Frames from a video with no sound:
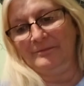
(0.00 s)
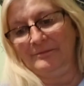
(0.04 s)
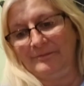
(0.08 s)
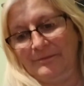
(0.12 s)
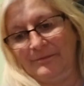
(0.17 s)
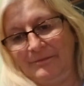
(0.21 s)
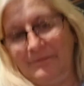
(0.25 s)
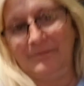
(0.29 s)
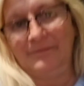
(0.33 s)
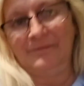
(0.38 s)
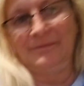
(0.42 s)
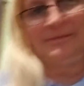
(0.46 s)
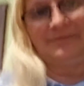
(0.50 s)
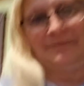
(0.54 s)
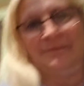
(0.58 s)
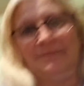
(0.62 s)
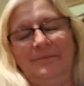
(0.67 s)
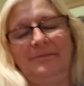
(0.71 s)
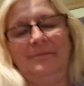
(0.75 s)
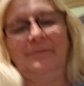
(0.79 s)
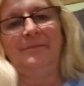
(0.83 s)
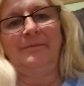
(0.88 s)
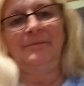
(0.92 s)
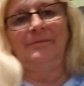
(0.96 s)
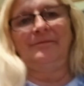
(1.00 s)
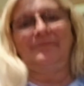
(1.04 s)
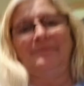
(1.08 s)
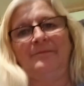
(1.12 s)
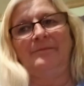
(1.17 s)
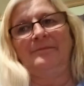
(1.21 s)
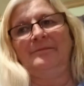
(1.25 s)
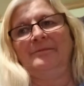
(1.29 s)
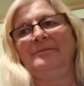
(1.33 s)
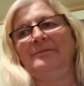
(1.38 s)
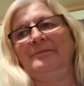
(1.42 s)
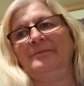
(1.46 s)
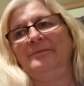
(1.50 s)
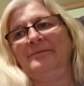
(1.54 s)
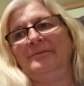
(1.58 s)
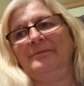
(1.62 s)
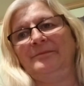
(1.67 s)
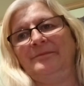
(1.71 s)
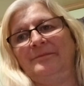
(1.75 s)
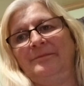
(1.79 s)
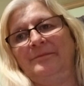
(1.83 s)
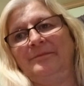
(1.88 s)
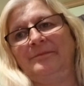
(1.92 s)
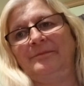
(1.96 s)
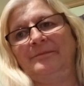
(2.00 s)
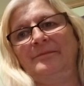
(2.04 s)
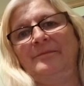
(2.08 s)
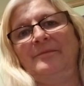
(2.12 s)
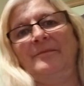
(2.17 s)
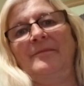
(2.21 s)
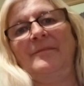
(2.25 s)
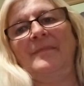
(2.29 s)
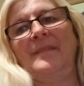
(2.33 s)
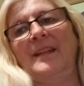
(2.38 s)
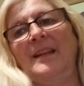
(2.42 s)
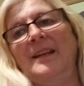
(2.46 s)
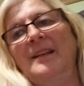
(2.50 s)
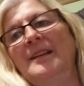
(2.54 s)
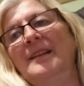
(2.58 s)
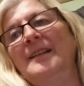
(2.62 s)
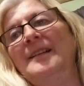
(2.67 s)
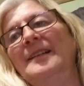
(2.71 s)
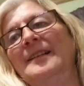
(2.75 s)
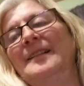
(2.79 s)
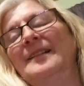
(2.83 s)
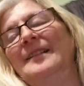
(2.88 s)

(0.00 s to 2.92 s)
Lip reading: No one is speaking in this clip.